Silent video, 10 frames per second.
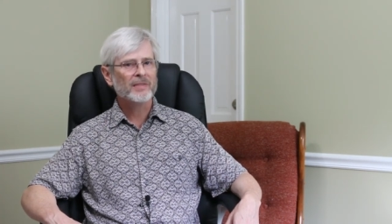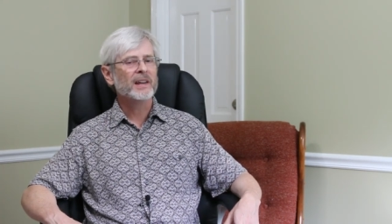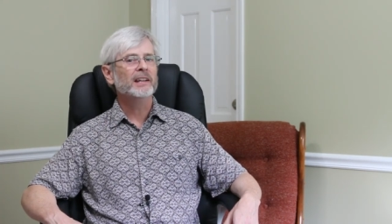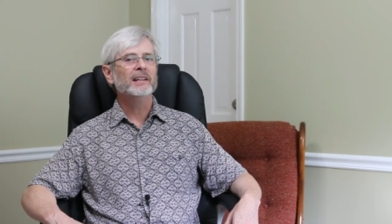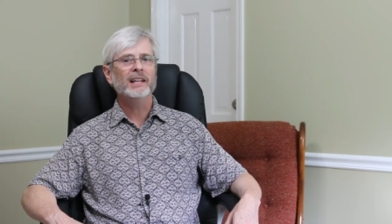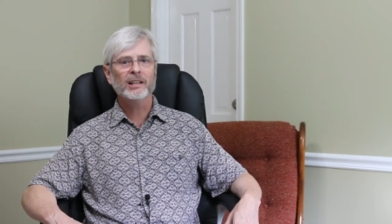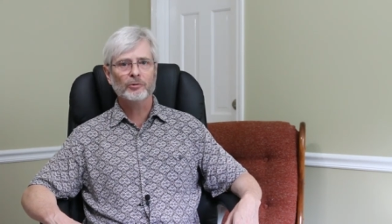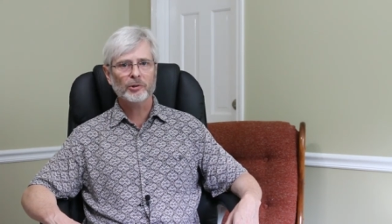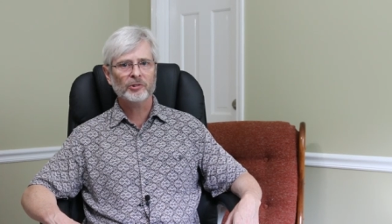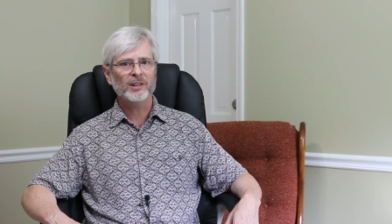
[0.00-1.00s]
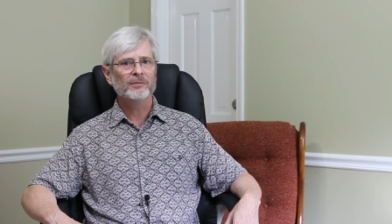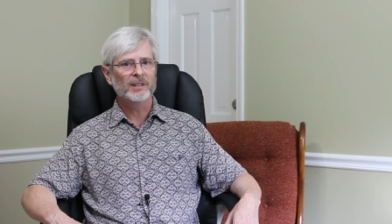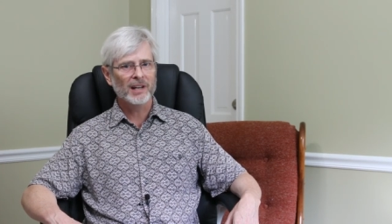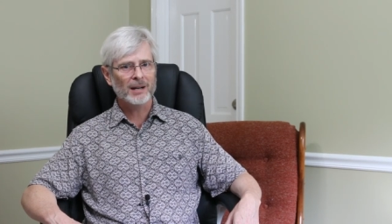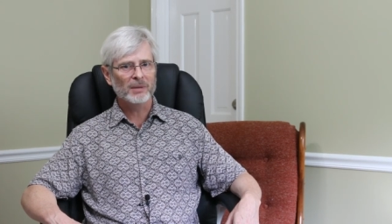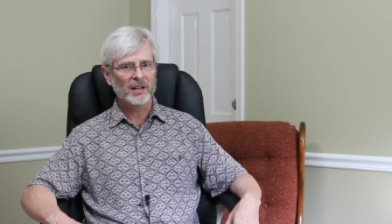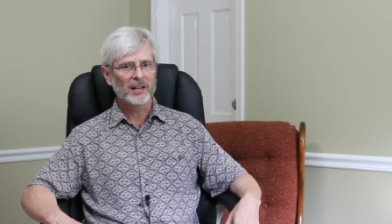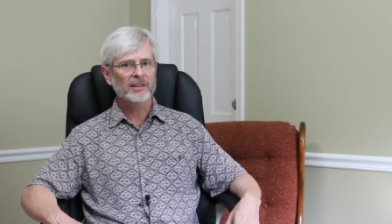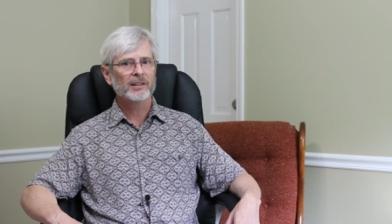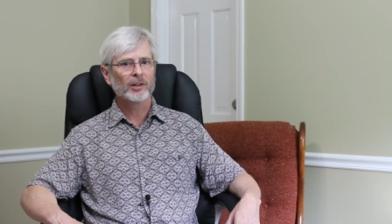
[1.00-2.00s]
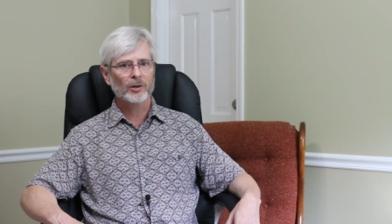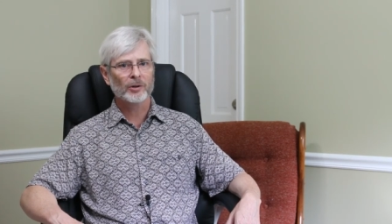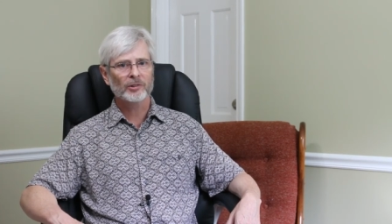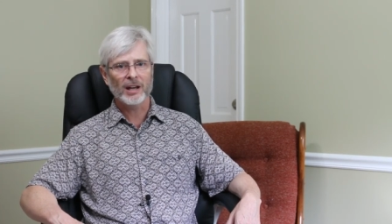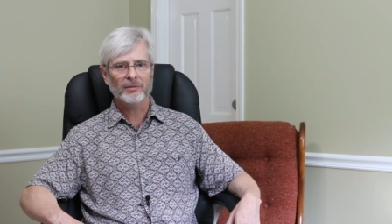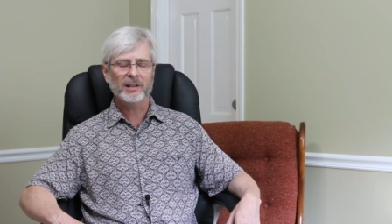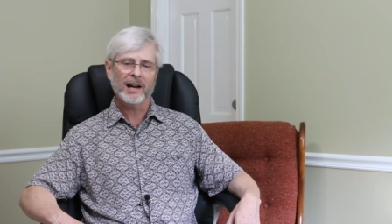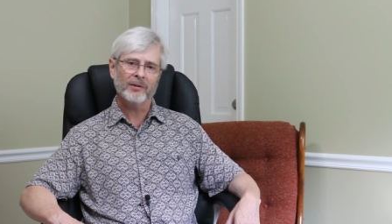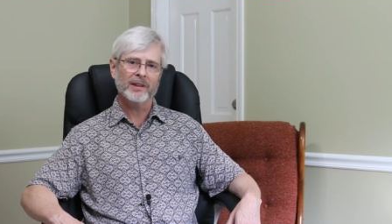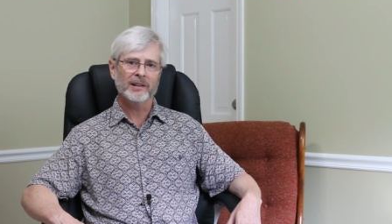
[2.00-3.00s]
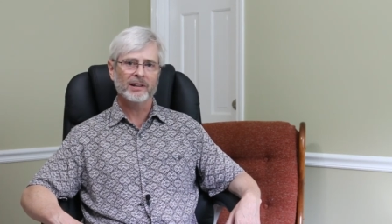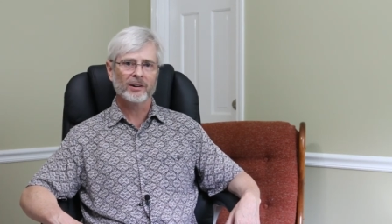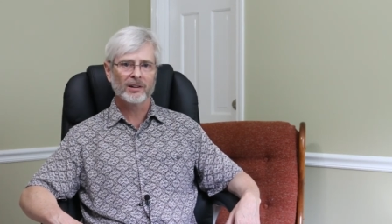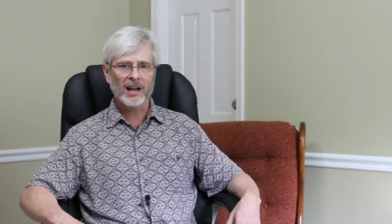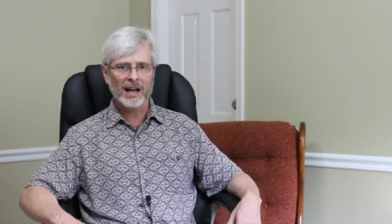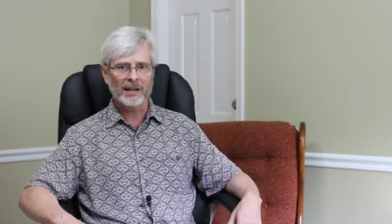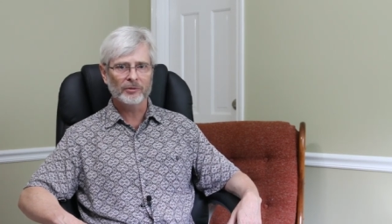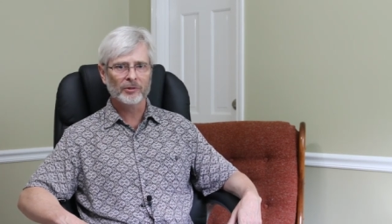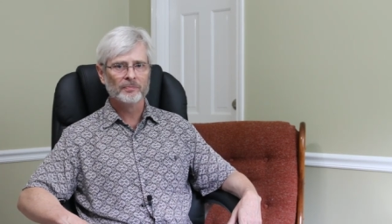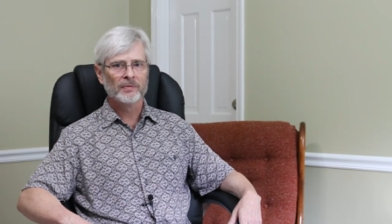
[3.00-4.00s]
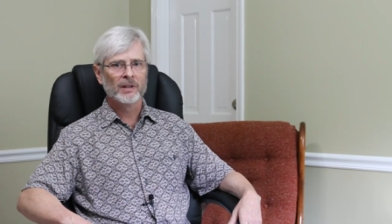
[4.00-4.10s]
than an interesting phenomenon that occurs every now and then in our lives.